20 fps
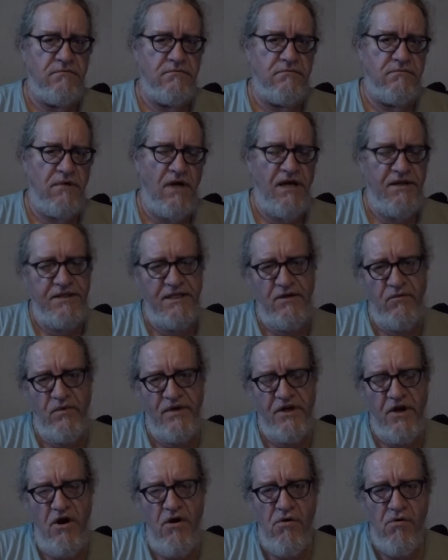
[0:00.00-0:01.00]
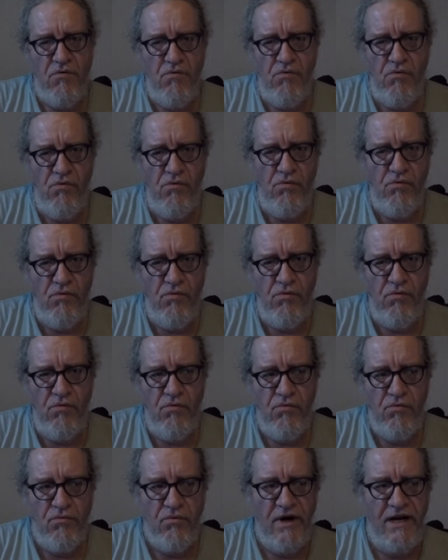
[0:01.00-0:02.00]
I think we know,
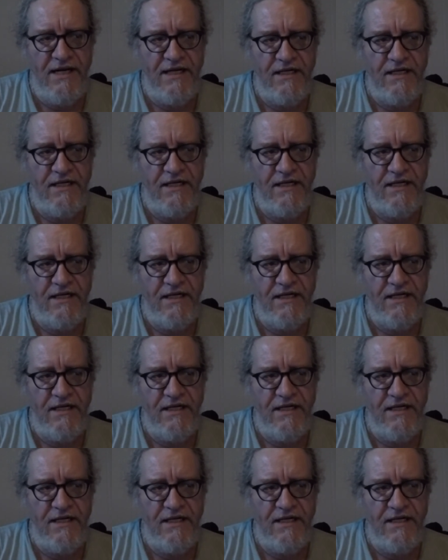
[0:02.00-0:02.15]
right?